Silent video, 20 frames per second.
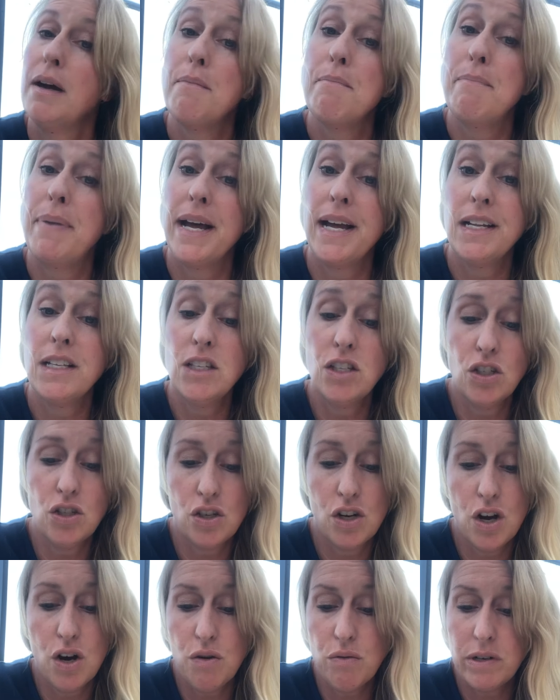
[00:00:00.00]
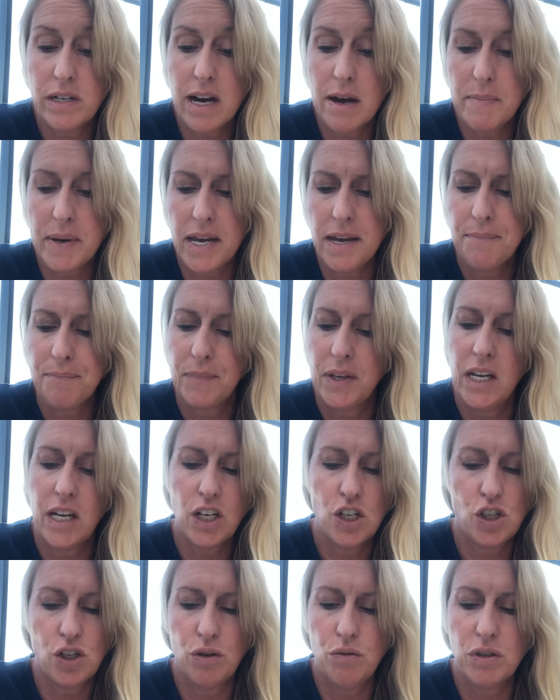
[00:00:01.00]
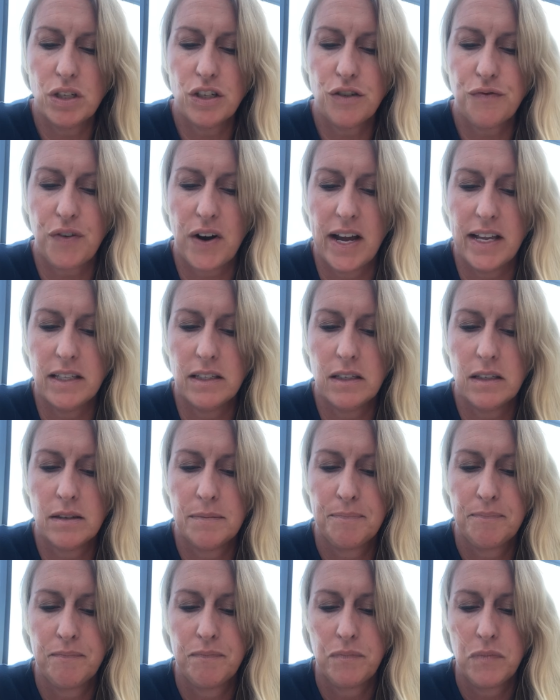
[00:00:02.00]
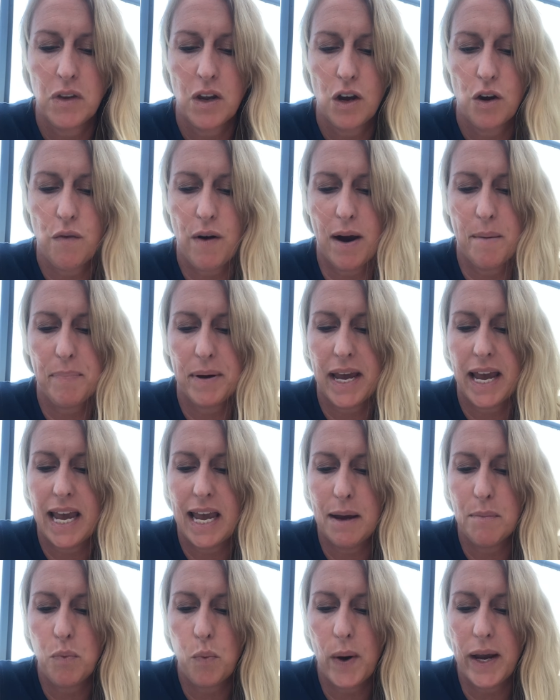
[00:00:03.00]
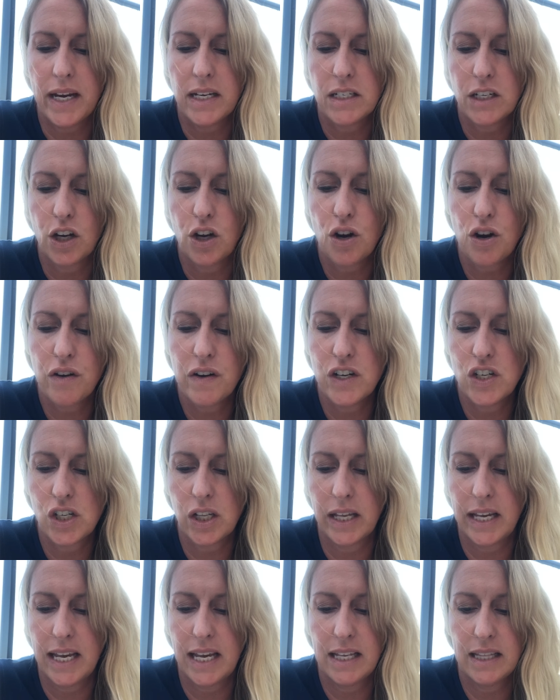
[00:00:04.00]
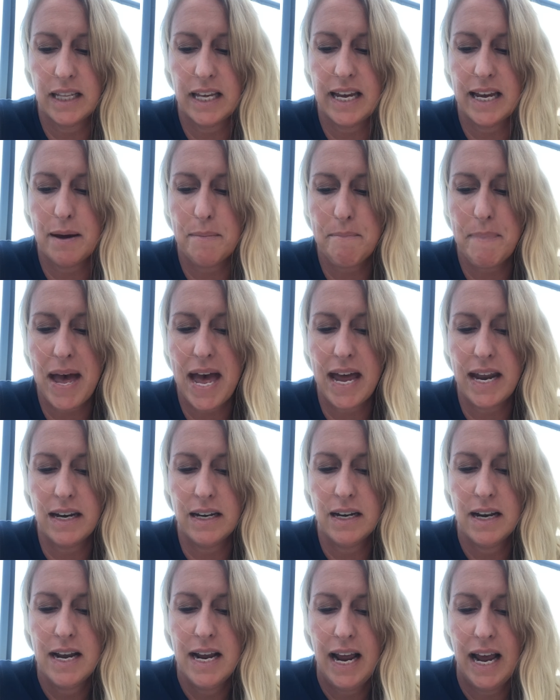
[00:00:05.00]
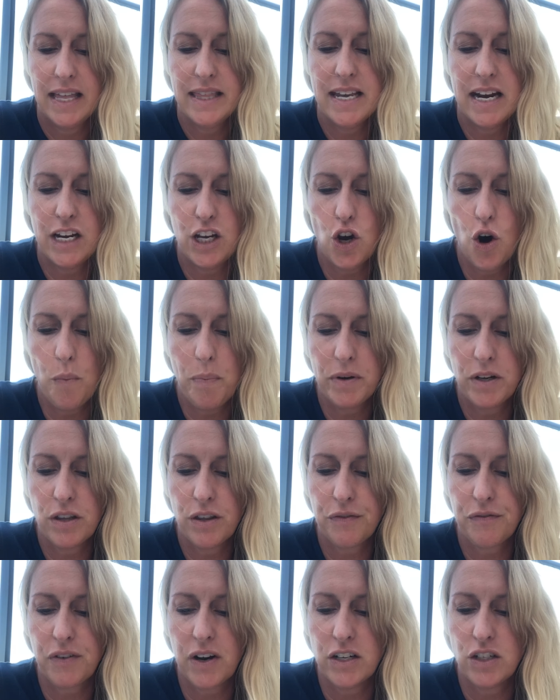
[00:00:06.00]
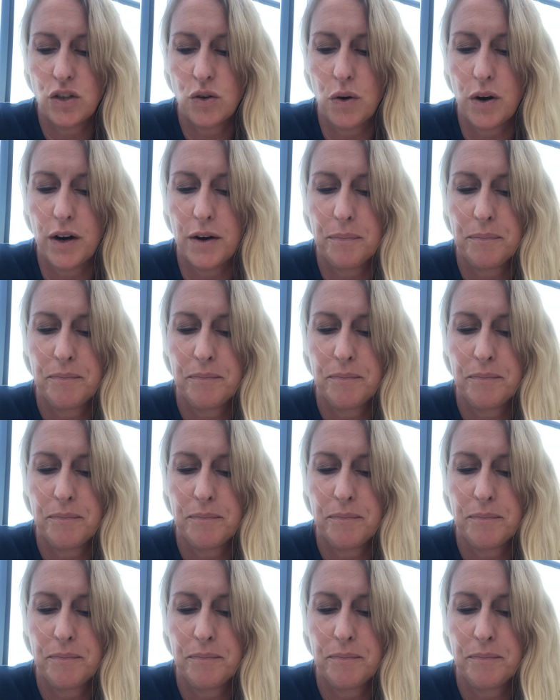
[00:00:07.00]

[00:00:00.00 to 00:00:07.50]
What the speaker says: "Ben's no dummy. He can choose his friends." Grandpa Abe winked encouragingly at Ben, and then he opened the front door.